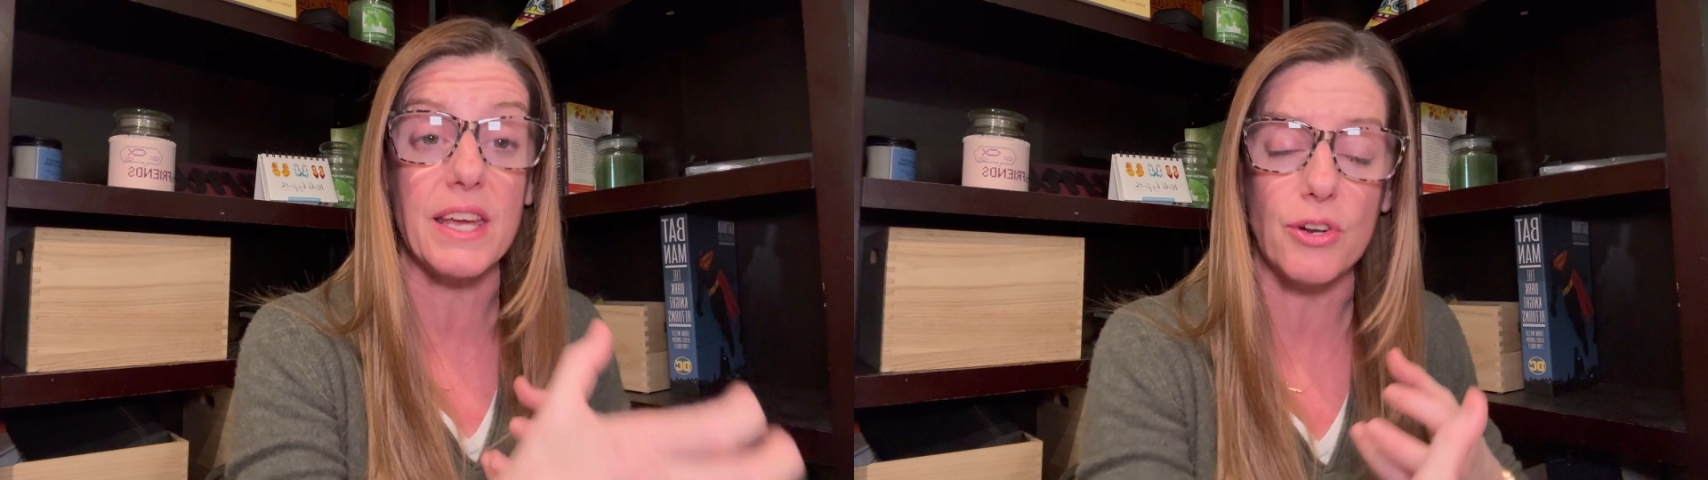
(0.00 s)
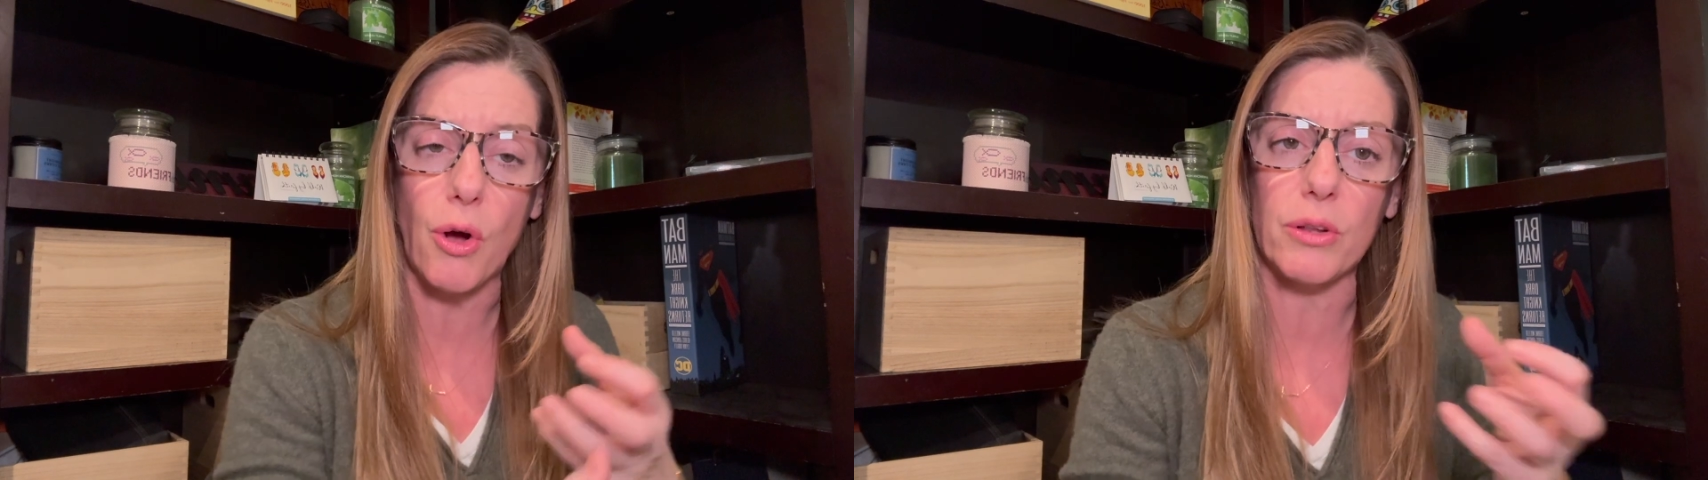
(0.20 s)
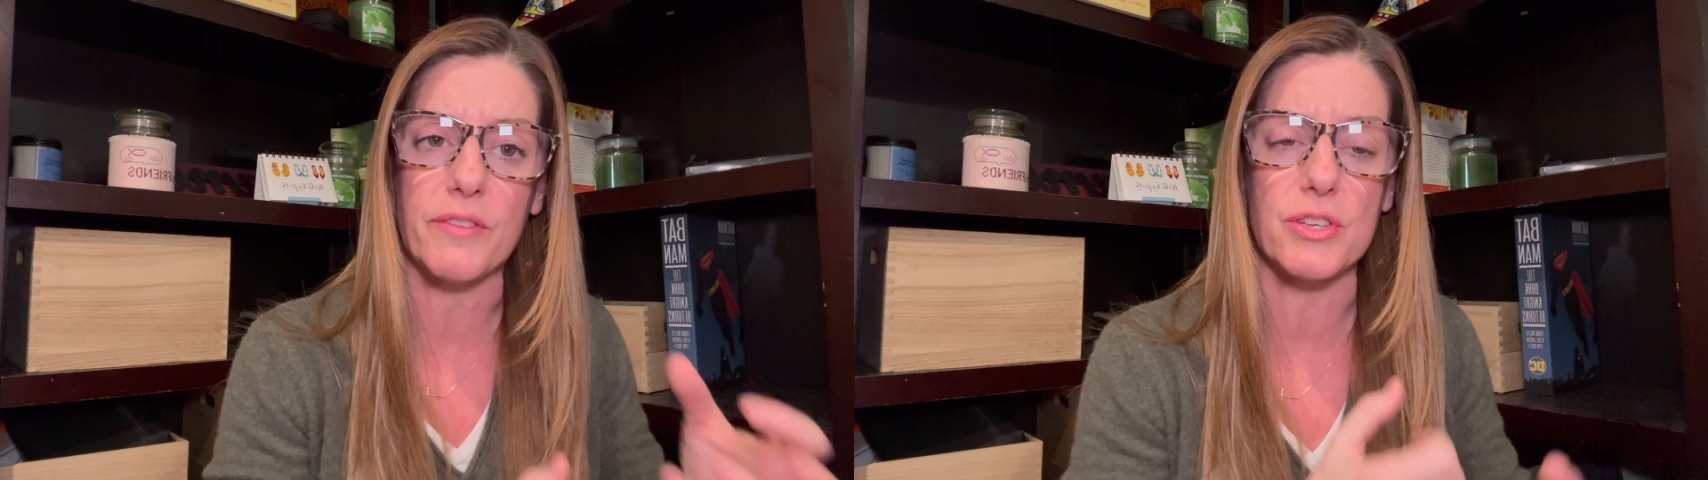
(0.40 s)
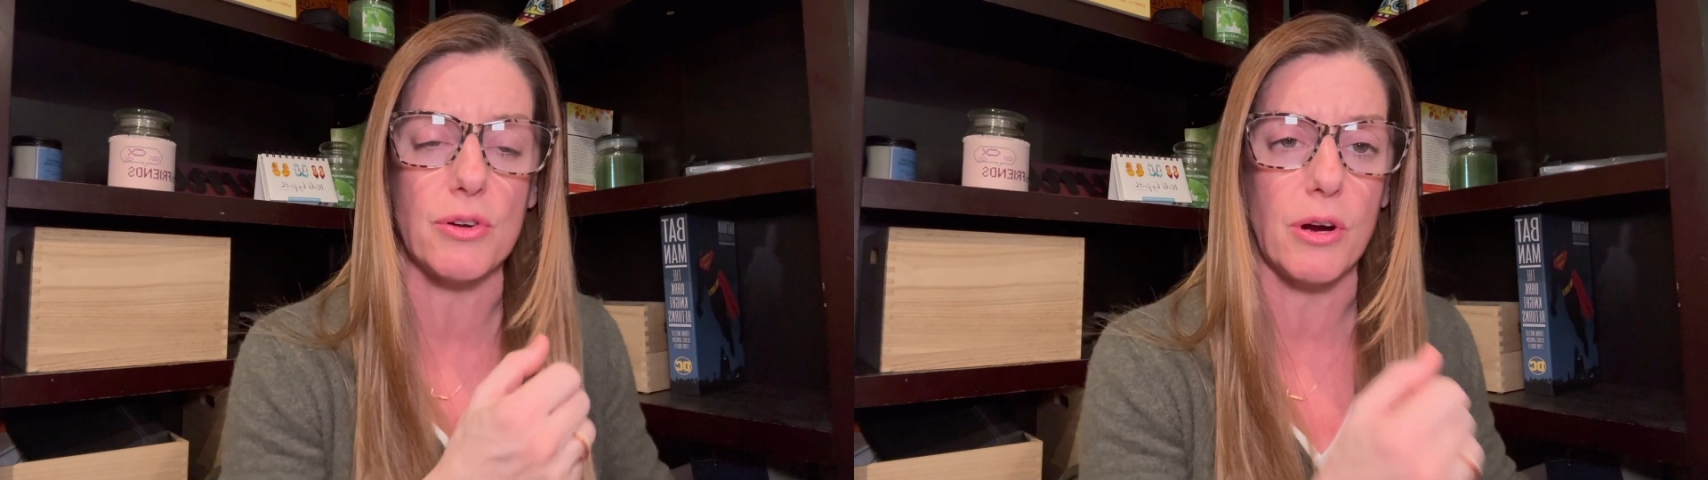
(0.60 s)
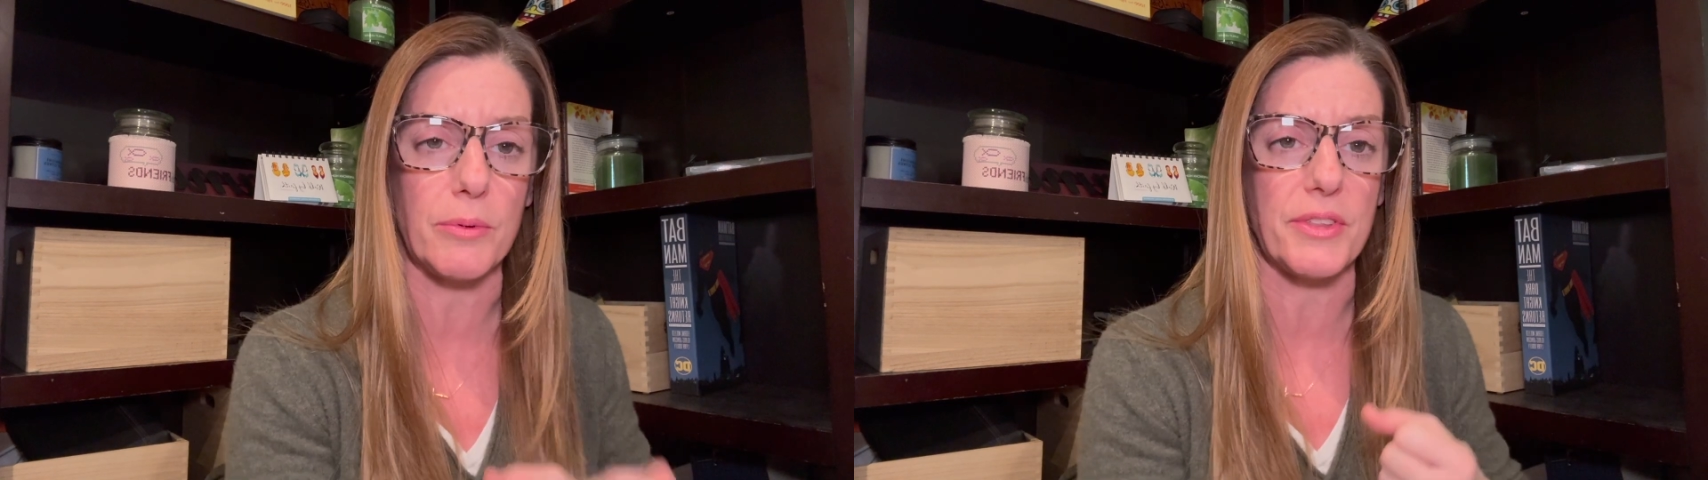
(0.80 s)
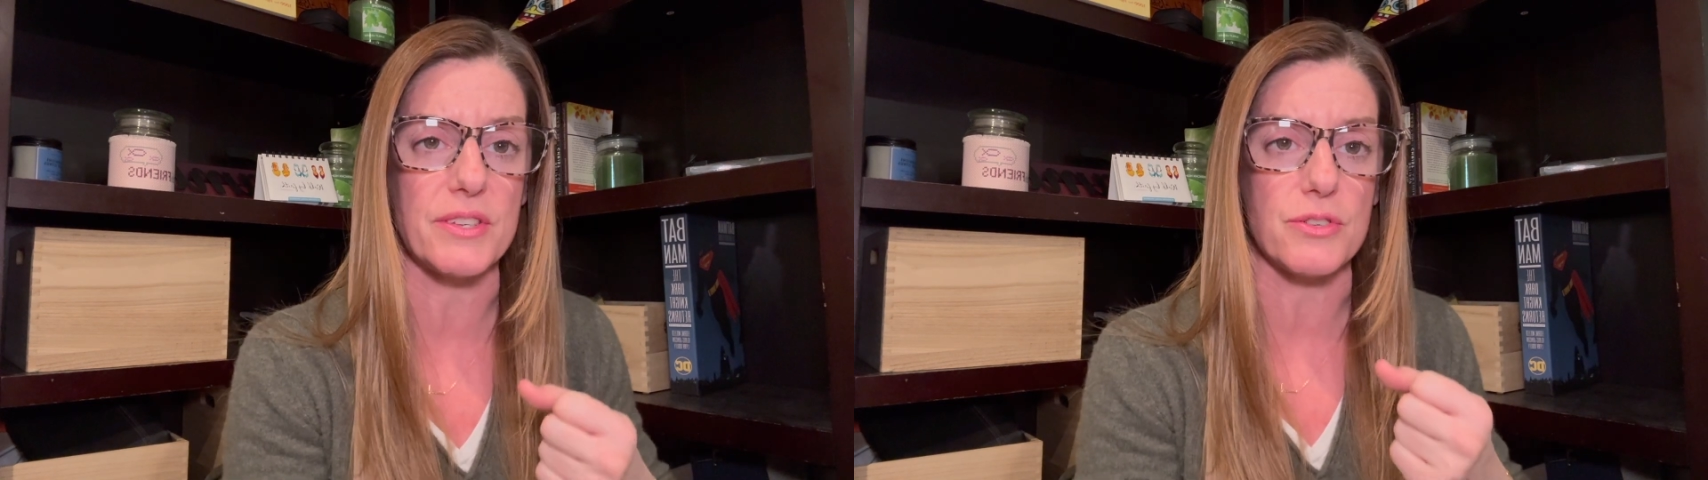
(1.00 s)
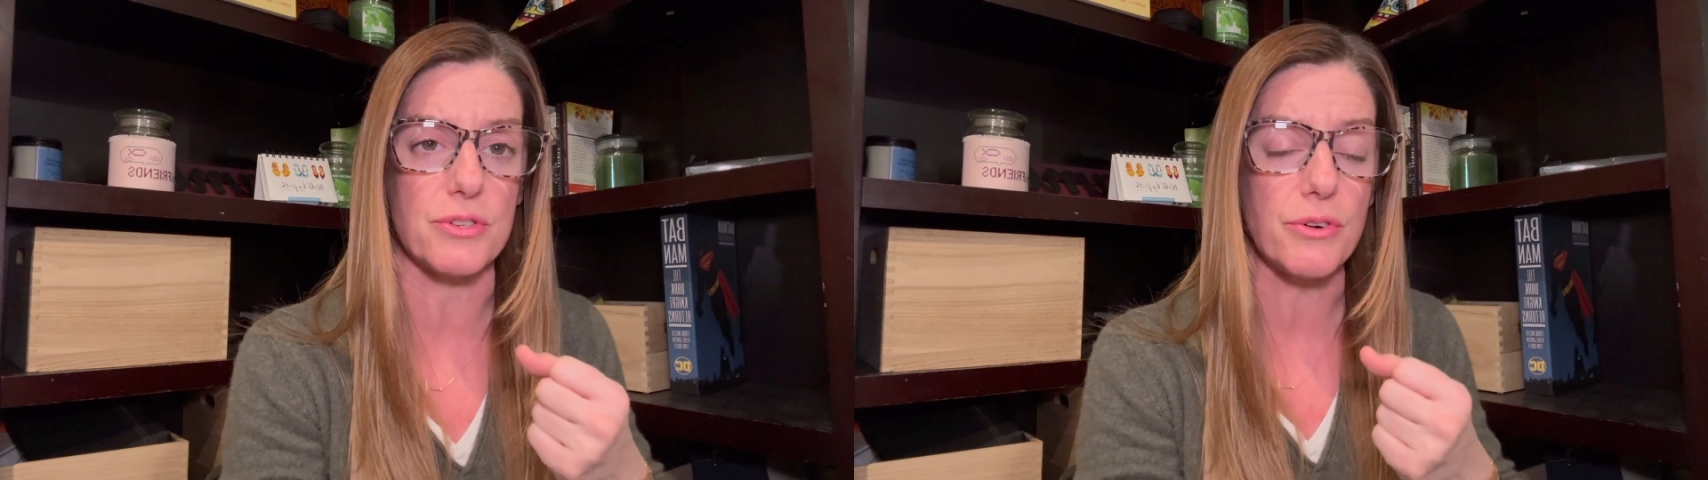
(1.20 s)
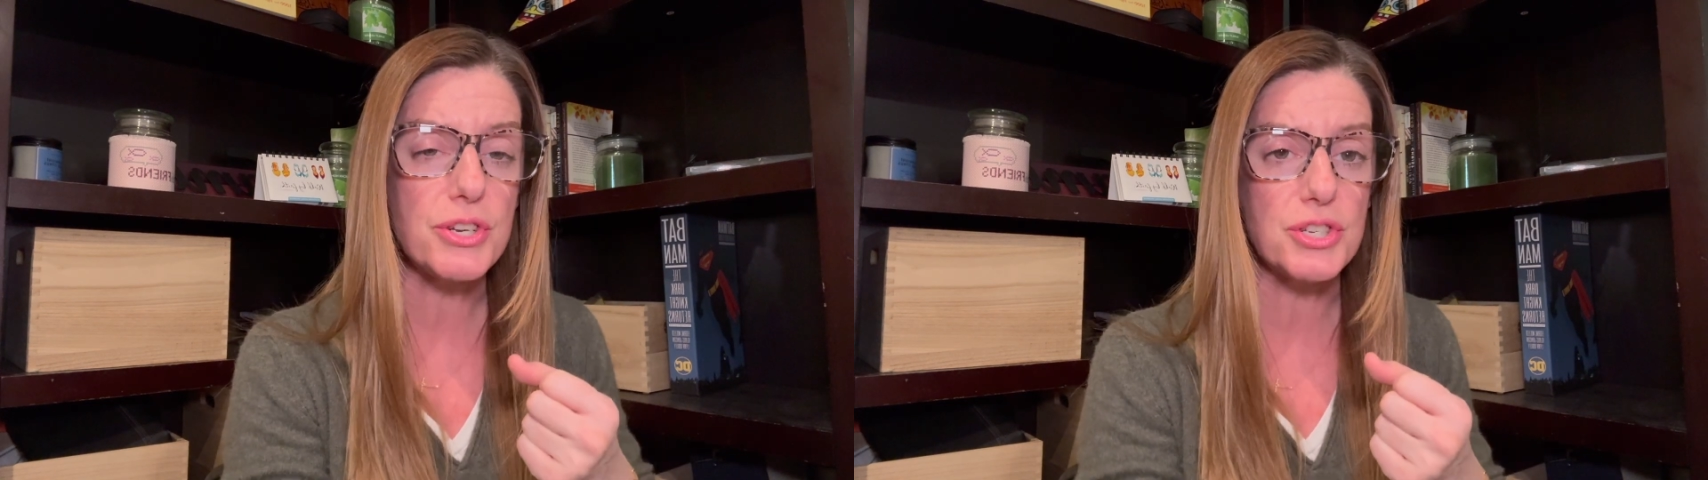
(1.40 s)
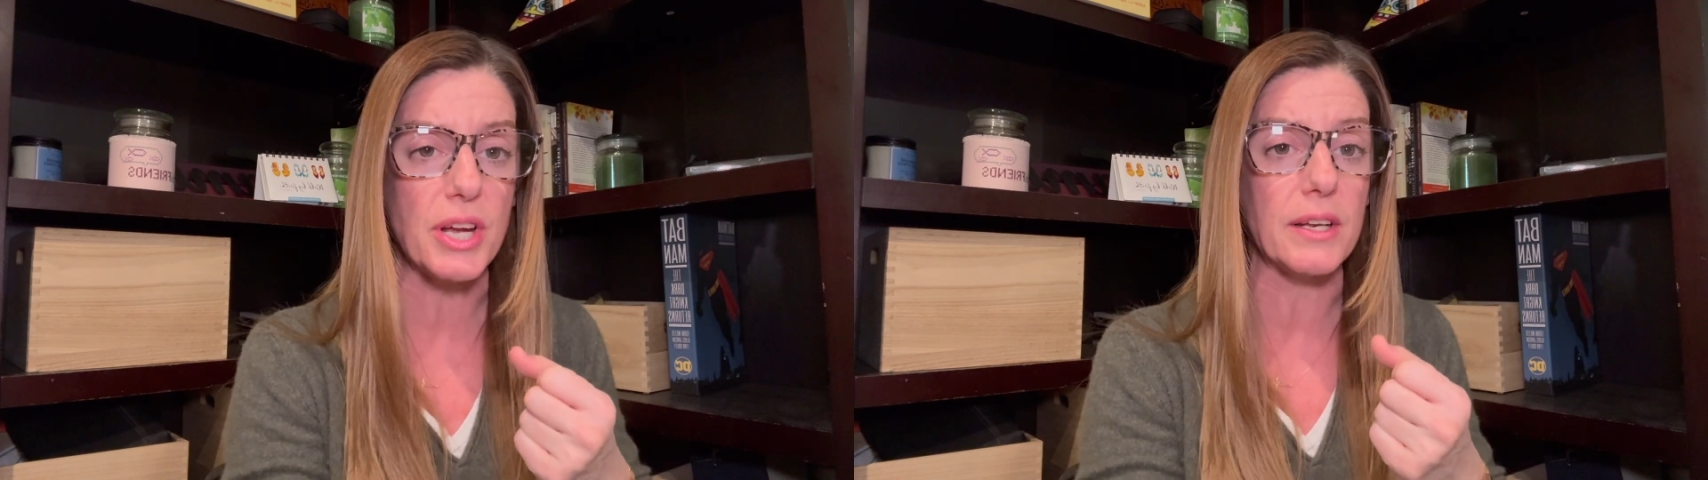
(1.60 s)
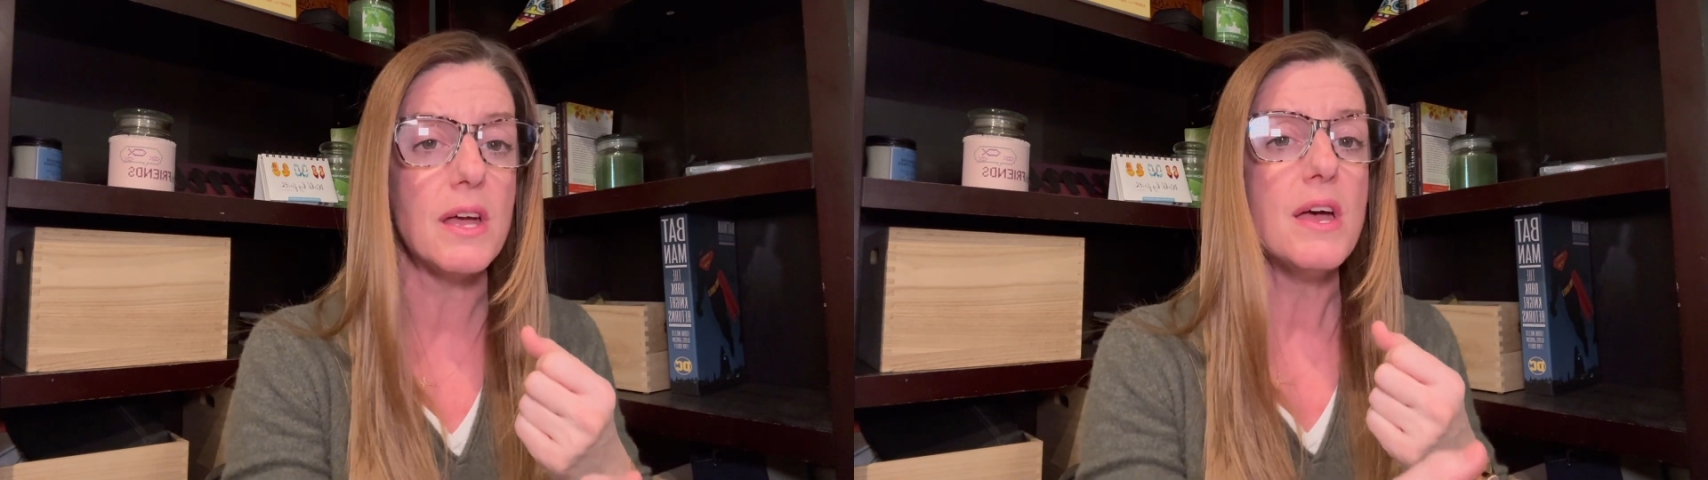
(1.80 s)
all of these horrible things as a
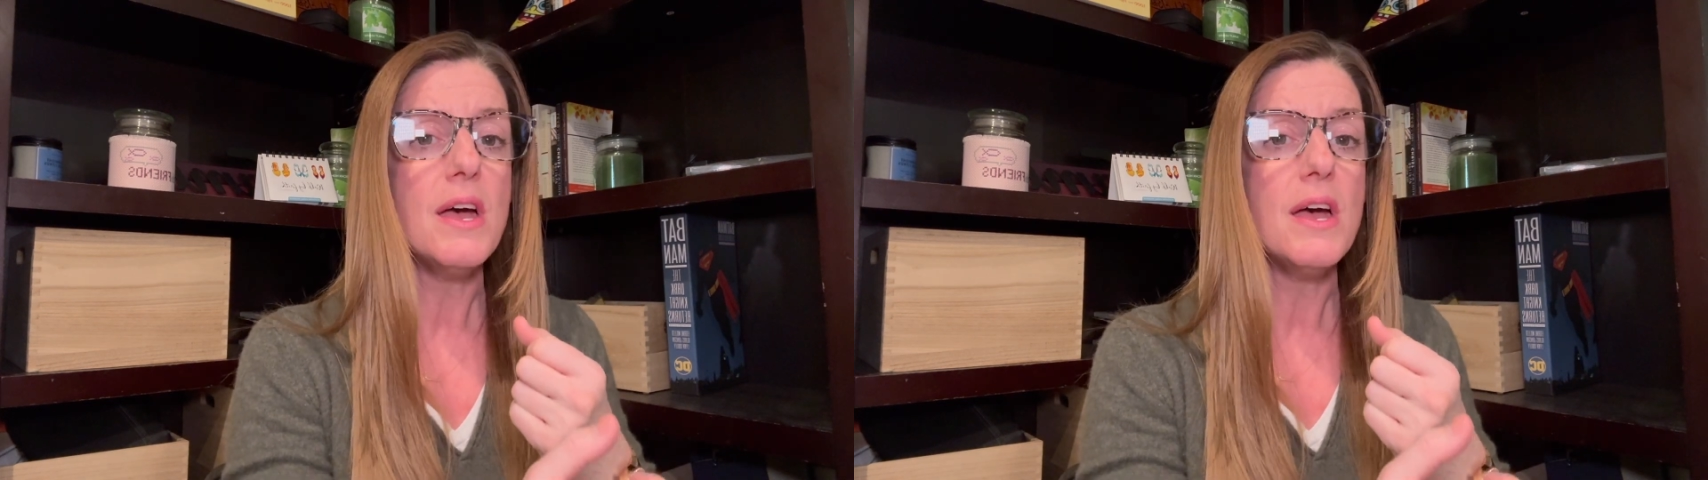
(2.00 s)
Christian,